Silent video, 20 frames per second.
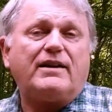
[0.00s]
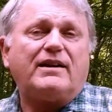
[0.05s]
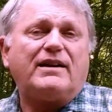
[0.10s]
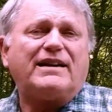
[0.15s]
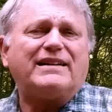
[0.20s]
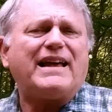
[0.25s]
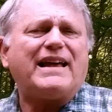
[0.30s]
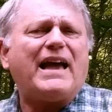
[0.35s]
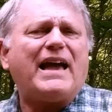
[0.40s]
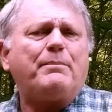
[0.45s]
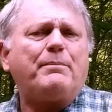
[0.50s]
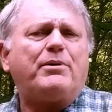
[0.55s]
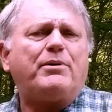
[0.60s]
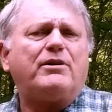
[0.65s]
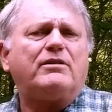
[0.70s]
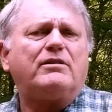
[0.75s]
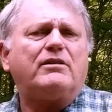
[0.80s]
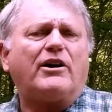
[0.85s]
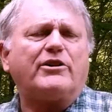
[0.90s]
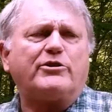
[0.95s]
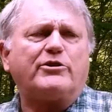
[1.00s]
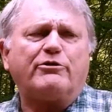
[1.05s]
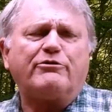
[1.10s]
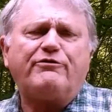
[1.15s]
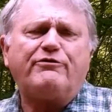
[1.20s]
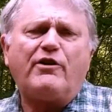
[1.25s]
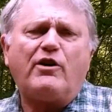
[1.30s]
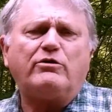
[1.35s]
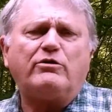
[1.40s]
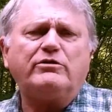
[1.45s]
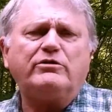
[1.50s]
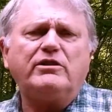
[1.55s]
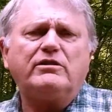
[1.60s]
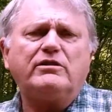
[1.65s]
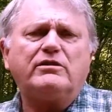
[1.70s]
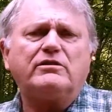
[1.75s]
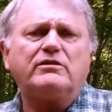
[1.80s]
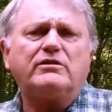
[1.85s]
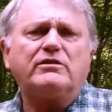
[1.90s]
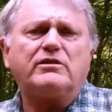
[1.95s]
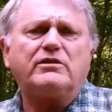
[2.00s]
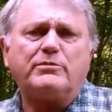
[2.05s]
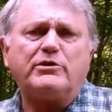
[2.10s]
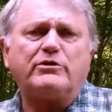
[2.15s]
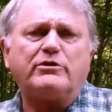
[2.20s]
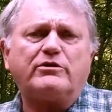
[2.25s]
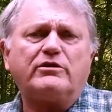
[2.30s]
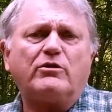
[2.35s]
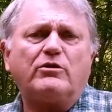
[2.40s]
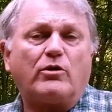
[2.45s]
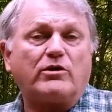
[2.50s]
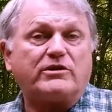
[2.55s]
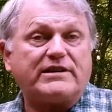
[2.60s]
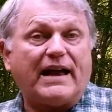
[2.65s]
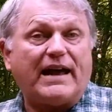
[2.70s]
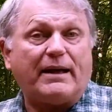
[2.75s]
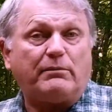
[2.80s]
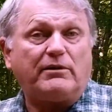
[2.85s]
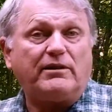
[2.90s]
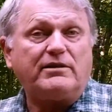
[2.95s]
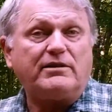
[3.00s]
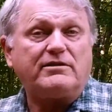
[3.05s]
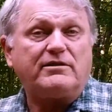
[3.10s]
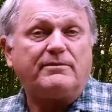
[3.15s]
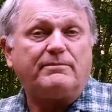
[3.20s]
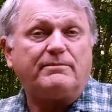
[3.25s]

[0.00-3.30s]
An app on your phone, computer, or tablet.